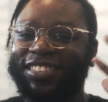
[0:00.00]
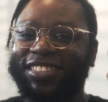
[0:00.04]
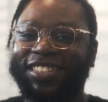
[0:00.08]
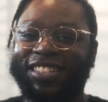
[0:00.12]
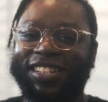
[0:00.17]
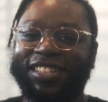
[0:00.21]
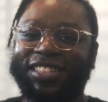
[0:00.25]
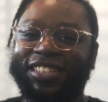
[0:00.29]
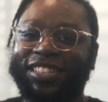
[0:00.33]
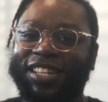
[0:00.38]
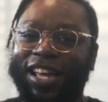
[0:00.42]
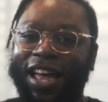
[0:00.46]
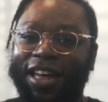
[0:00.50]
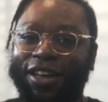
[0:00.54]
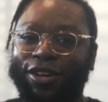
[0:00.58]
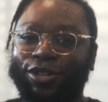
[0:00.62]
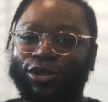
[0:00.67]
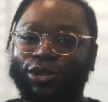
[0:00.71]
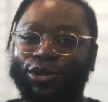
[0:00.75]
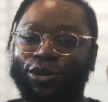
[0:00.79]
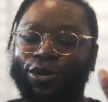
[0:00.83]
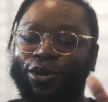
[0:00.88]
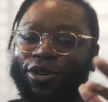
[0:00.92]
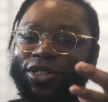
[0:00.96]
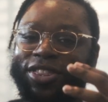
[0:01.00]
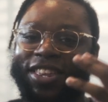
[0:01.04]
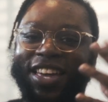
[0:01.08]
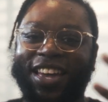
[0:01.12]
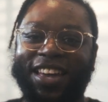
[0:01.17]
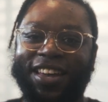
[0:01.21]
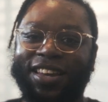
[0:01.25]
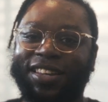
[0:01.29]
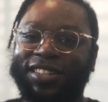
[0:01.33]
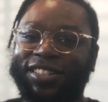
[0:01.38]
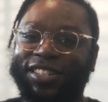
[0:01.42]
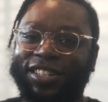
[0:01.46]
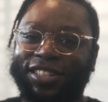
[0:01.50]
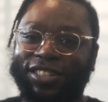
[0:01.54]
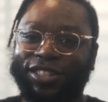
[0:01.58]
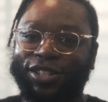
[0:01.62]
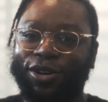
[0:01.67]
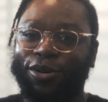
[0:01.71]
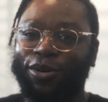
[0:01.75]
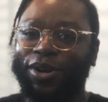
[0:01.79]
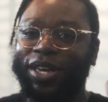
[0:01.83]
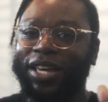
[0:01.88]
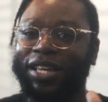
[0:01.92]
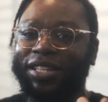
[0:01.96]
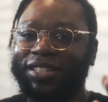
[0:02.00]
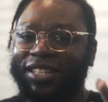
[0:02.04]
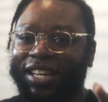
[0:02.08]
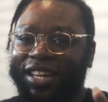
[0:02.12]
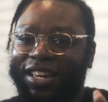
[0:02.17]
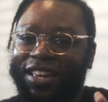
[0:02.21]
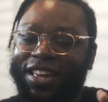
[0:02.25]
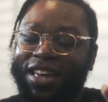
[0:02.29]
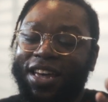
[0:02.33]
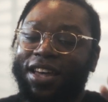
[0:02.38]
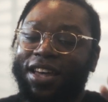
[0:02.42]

it's just like a sure thing, it's just so easy.